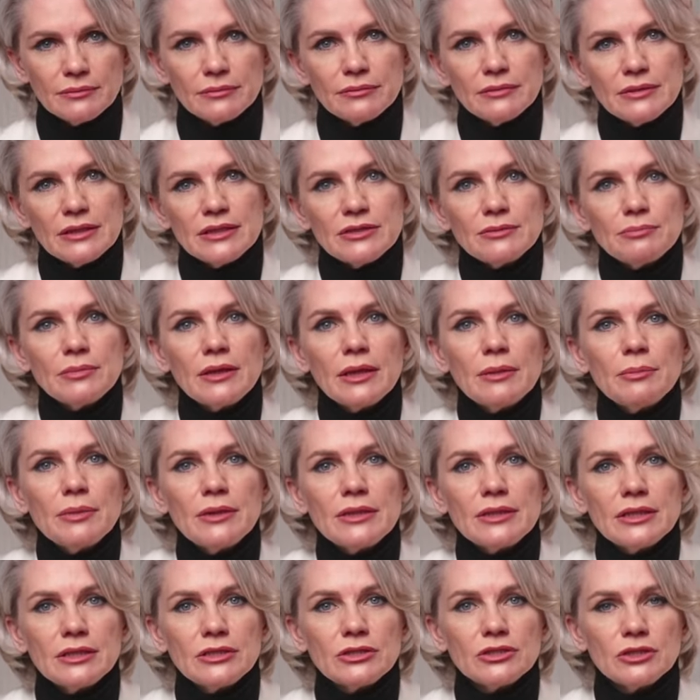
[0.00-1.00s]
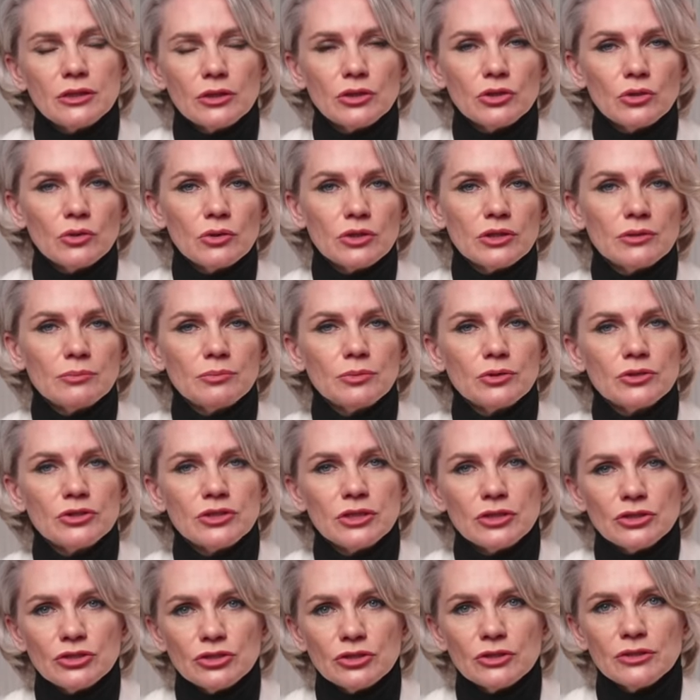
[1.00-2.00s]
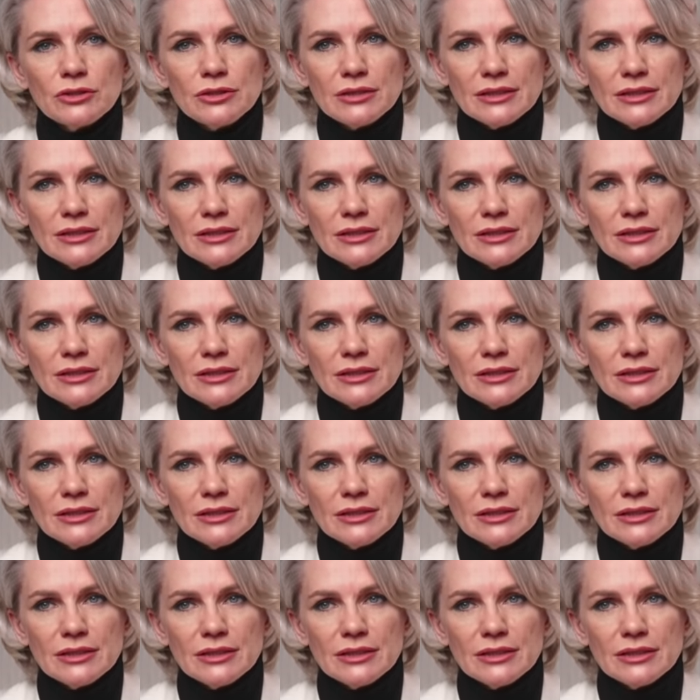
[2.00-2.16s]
This pigment is securely positioned.